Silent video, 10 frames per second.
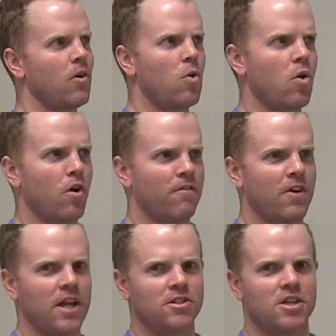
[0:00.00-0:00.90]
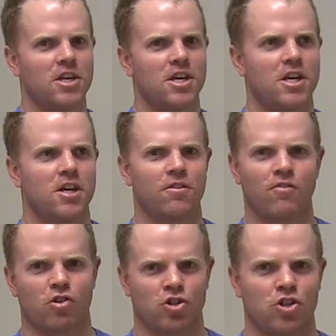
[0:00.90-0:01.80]
4 fancy
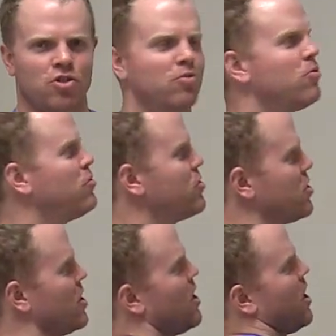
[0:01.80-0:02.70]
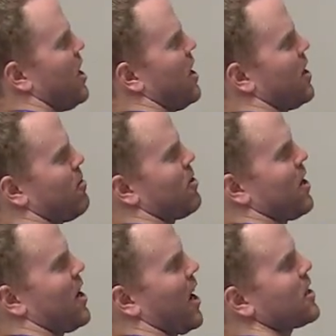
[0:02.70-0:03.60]
conversion tools. They were
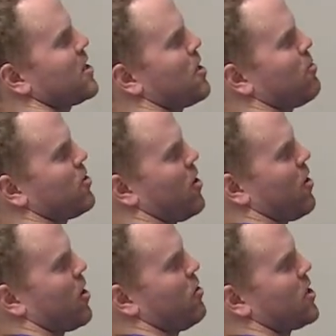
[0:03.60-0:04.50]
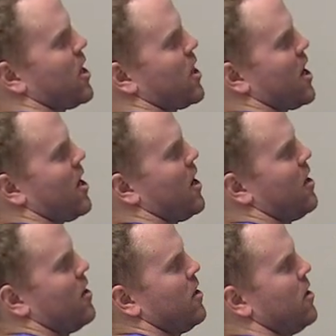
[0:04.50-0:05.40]
that x equals r cosine
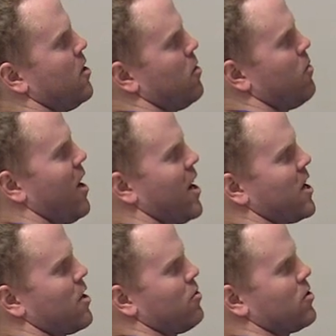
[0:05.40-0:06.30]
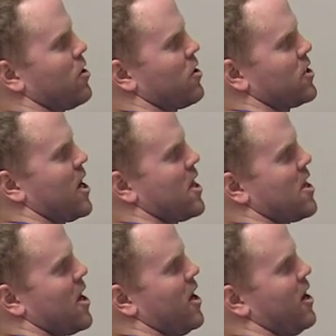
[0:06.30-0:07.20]
theta, y equals r sine
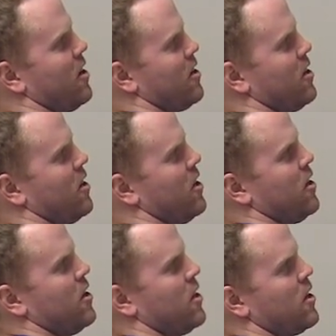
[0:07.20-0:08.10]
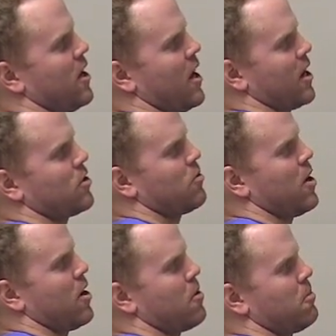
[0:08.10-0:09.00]
theta, that x
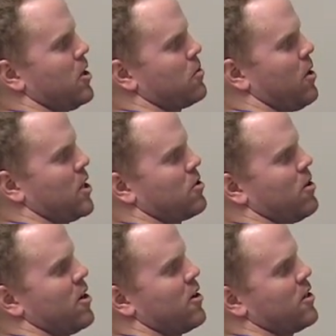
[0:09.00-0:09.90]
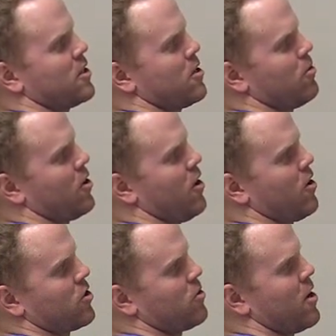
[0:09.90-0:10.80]
squared plus y squared is equal to
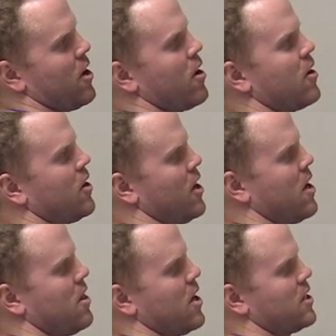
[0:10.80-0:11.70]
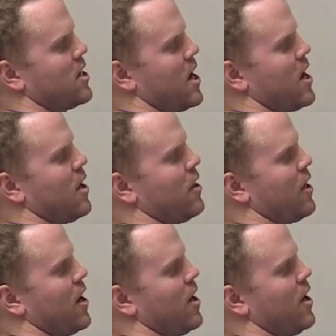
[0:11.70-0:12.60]
r squared, and that tan
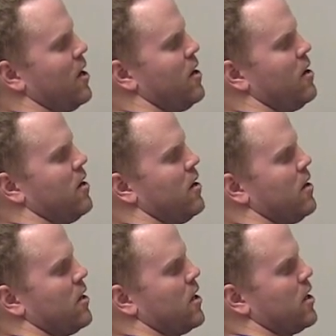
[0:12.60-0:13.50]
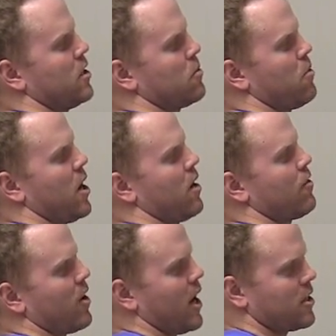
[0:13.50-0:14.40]
theta is y
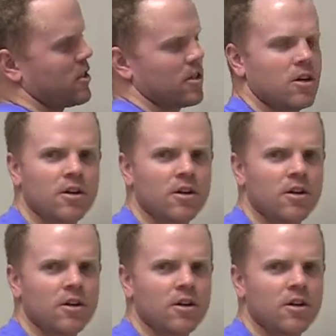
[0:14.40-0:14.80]
over x.